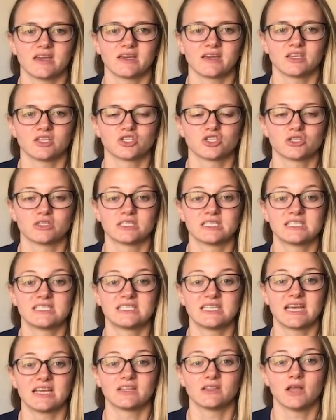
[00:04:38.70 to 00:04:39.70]
they should
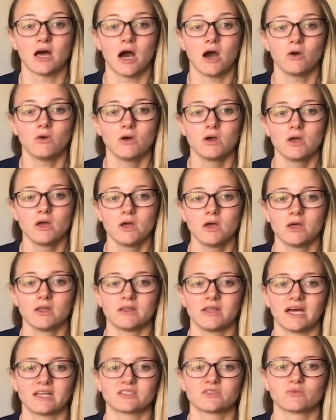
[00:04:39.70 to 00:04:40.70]
stay low,
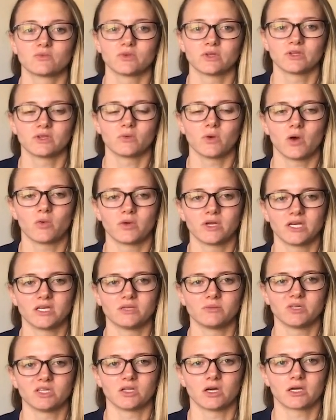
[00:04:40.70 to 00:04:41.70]
that's really what we
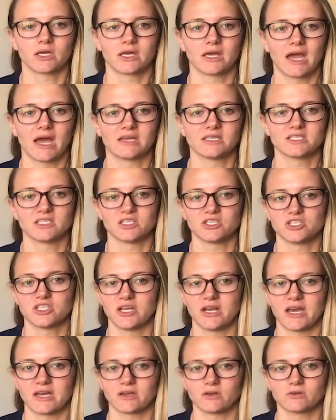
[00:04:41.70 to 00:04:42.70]
need to be looking at is the
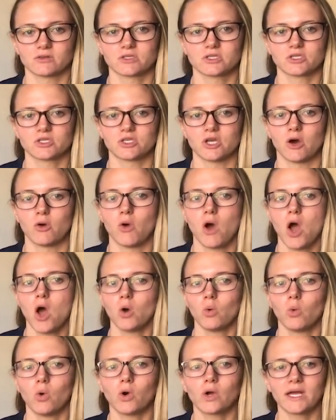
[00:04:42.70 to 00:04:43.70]
shin angles. So
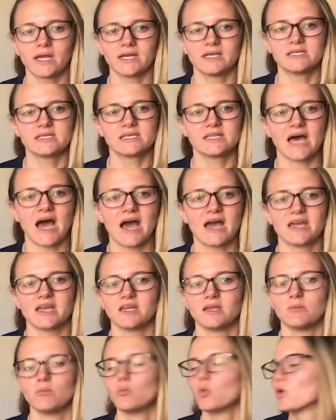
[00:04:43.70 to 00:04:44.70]
we'll get into that
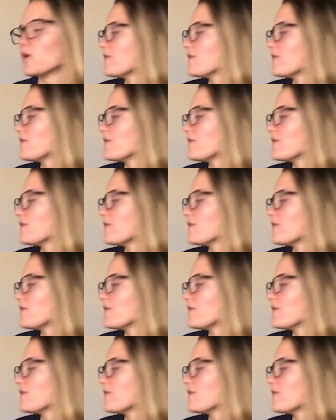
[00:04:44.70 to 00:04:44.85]
in